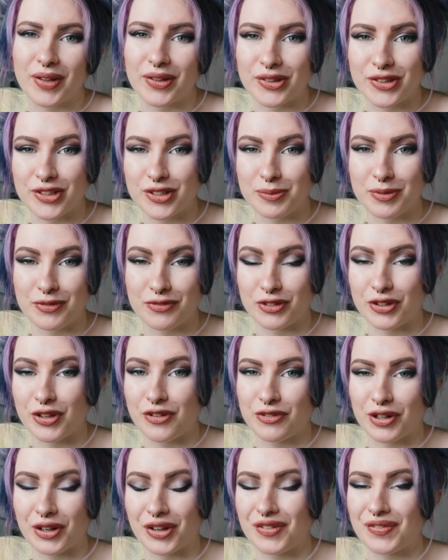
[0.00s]
this has been really
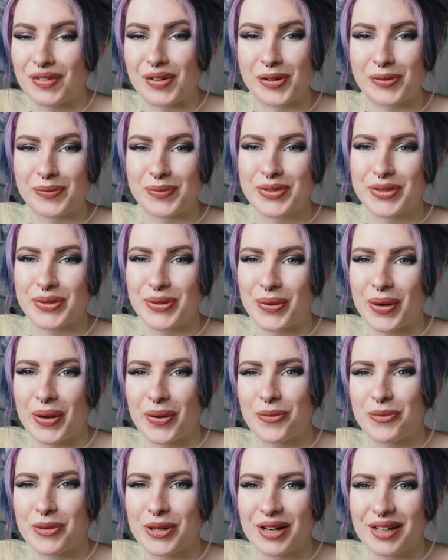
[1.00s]
fun to film, so I
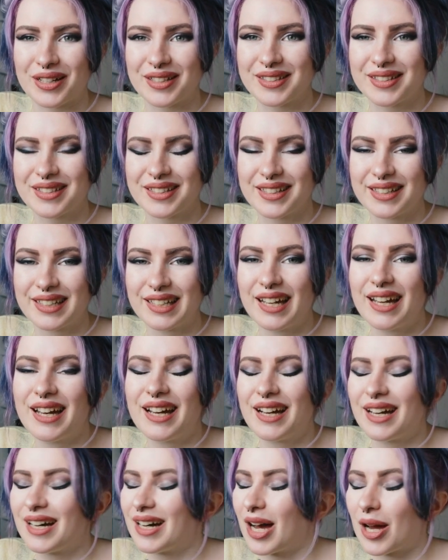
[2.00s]
hope you guys
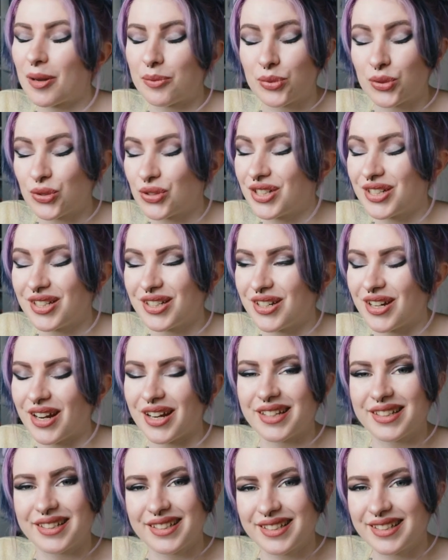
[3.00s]

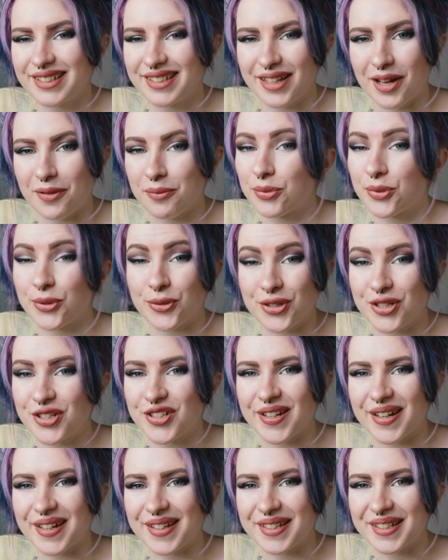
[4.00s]
appreciate
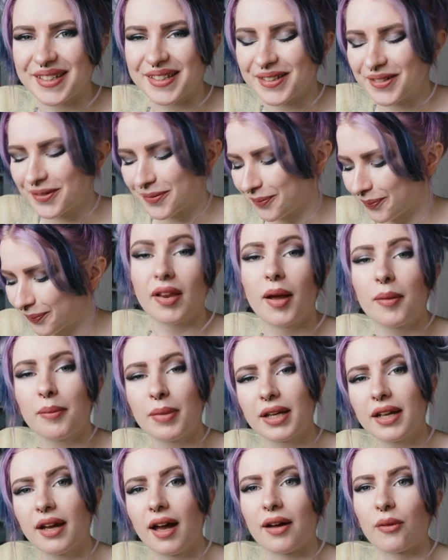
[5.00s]
it.
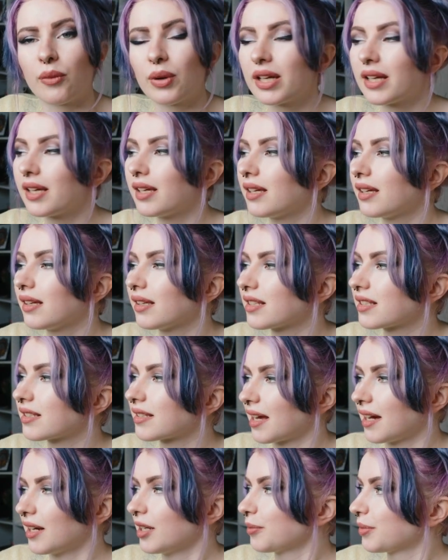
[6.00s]
But yeah, we
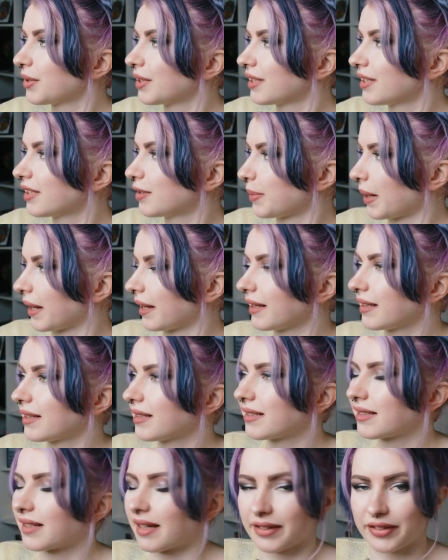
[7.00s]
set up this
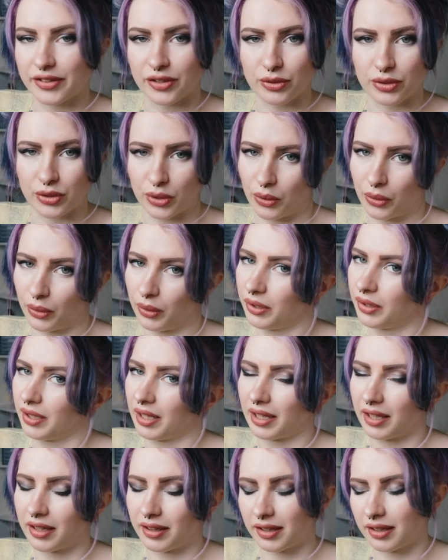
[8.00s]
space, as you saw in
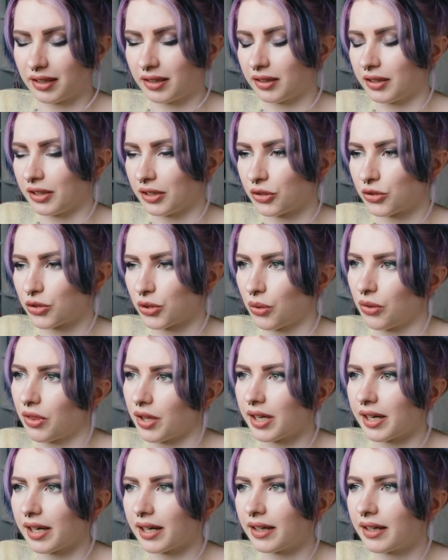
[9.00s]
like the little intro
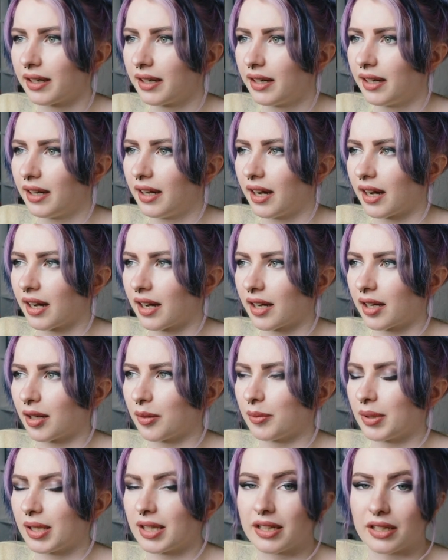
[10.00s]
there,
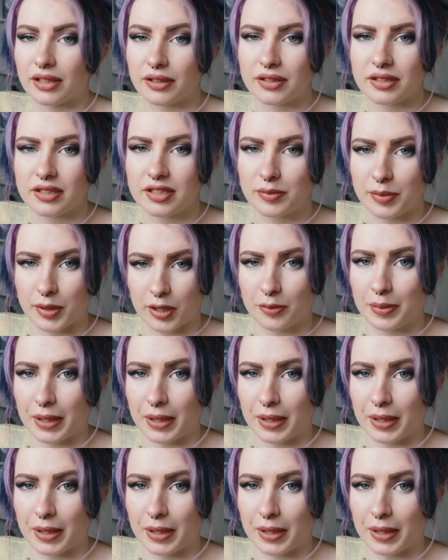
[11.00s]
in our spare